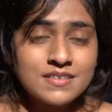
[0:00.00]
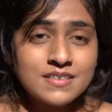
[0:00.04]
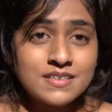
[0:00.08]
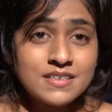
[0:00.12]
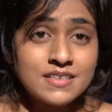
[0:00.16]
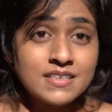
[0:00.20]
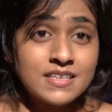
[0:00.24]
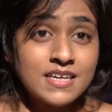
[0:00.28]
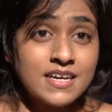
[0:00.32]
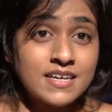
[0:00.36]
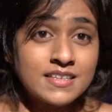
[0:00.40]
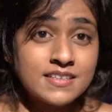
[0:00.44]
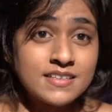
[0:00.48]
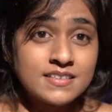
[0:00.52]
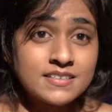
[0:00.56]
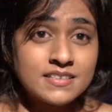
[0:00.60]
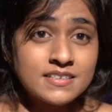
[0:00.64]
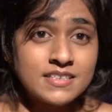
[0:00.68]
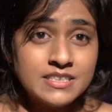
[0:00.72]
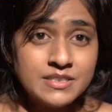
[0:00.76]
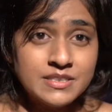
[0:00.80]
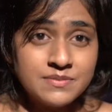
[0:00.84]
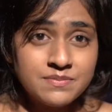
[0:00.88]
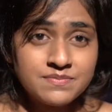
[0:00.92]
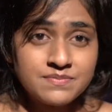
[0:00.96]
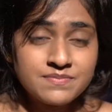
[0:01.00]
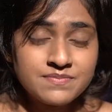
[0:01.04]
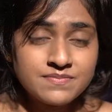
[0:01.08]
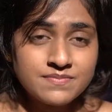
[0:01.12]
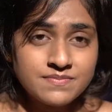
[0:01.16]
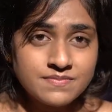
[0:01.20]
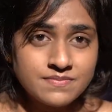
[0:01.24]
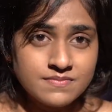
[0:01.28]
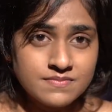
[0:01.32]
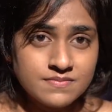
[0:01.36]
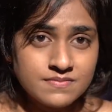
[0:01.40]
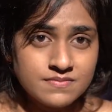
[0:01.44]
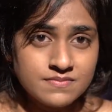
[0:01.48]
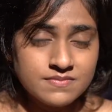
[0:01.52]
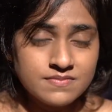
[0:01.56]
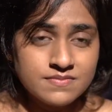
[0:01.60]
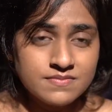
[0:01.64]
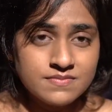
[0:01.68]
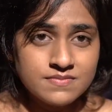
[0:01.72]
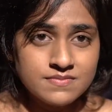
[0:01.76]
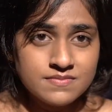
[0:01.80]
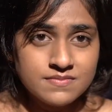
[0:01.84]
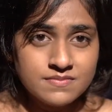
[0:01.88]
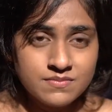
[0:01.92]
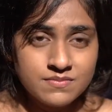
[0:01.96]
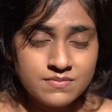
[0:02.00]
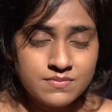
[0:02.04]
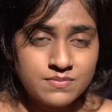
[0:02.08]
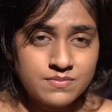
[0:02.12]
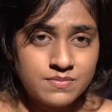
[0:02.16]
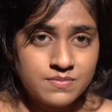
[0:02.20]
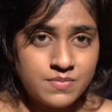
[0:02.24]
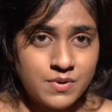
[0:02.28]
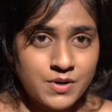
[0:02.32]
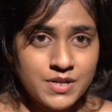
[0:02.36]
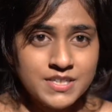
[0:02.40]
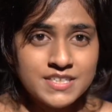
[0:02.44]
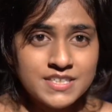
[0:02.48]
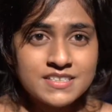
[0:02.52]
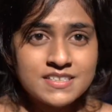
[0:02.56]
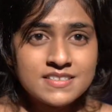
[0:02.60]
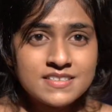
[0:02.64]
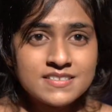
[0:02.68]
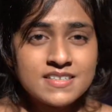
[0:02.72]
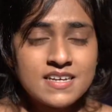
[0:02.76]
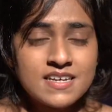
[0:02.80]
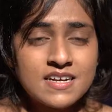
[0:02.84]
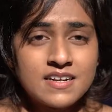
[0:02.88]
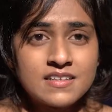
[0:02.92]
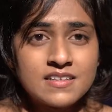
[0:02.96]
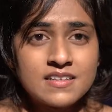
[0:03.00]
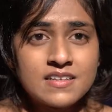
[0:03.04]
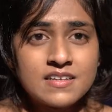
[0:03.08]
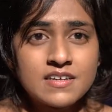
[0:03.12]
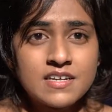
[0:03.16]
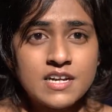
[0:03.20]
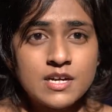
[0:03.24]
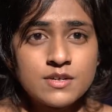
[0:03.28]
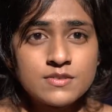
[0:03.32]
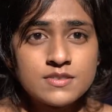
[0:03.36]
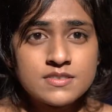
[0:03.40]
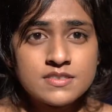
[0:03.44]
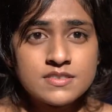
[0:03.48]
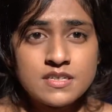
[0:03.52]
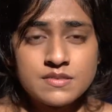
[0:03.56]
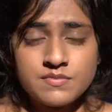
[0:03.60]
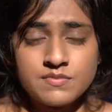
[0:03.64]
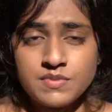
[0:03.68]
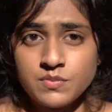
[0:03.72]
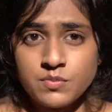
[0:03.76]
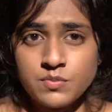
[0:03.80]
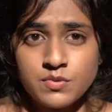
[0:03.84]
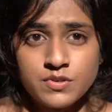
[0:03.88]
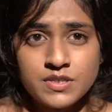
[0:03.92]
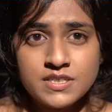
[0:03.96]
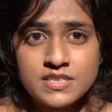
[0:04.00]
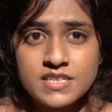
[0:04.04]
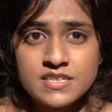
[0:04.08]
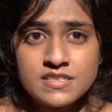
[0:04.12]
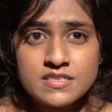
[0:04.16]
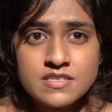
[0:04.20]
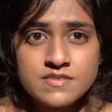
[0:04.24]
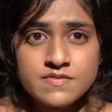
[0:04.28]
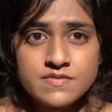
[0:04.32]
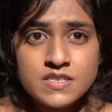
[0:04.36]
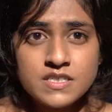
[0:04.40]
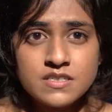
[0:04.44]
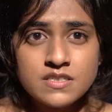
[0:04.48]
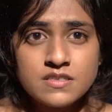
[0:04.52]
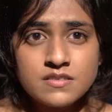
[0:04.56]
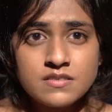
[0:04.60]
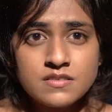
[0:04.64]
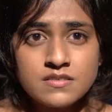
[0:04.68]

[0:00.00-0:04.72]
And the other, he pointed his gun at the crowd so that we wouldn't intervene.